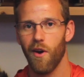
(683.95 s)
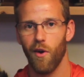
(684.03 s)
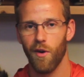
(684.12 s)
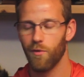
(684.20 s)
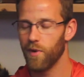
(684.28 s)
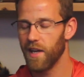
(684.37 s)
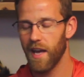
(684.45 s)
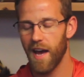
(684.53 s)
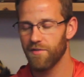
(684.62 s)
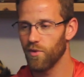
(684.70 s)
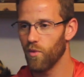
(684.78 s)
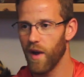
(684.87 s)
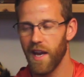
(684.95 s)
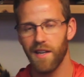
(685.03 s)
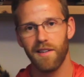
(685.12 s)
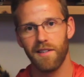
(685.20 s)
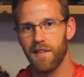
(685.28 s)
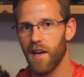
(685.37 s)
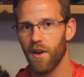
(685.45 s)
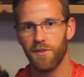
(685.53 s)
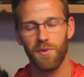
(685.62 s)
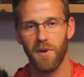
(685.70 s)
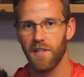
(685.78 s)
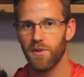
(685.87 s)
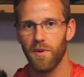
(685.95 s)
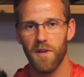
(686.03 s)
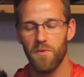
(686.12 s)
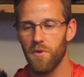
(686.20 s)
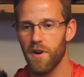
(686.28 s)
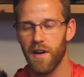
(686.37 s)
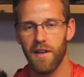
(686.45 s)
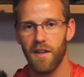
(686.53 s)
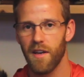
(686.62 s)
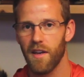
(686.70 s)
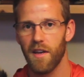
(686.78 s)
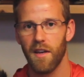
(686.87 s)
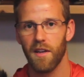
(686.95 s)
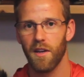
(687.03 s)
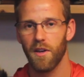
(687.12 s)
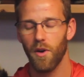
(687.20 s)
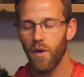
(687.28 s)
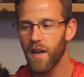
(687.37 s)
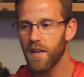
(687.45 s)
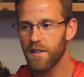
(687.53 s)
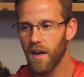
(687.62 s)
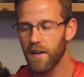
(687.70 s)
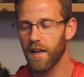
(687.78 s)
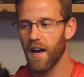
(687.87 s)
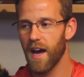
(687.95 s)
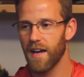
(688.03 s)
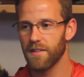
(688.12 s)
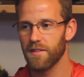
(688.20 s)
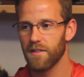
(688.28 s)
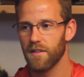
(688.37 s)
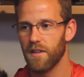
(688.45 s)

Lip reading: or if we have to wait until 2021, go get it done, guys.